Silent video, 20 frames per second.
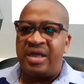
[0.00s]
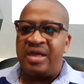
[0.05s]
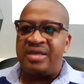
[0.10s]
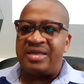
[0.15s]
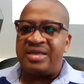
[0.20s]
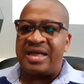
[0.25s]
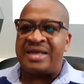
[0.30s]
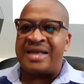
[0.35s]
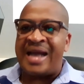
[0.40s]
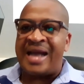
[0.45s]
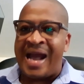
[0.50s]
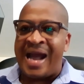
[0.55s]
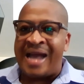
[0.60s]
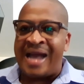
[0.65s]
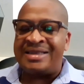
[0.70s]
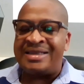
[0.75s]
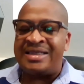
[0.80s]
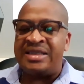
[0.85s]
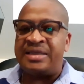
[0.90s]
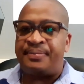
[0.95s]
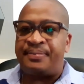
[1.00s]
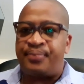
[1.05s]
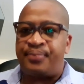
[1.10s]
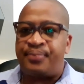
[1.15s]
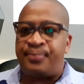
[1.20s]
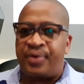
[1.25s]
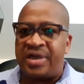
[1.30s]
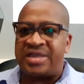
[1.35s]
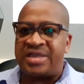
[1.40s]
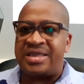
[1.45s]
than
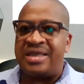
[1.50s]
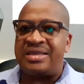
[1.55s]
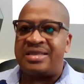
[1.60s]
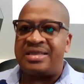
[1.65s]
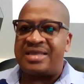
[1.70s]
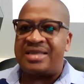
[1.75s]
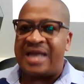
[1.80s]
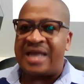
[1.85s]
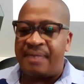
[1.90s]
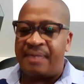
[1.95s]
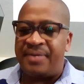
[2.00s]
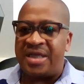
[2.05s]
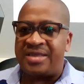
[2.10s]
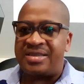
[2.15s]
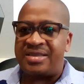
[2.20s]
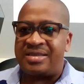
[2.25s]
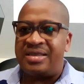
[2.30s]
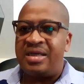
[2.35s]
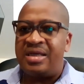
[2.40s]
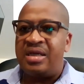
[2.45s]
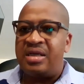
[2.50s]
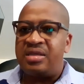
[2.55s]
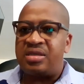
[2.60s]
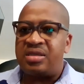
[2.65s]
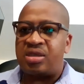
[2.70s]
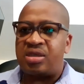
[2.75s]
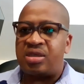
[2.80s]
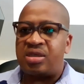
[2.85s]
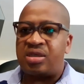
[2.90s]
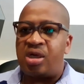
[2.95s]
antidepressant tablets to
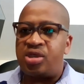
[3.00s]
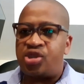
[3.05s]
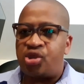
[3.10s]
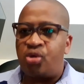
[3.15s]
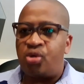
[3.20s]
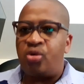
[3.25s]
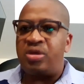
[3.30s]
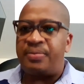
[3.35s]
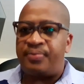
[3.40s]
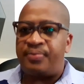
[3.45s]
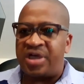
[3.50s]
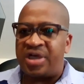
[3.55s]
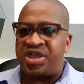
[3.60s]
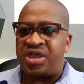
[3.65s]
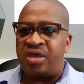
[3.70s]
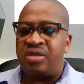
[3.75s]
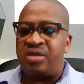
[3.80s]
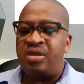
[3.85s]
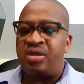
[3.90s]
control depression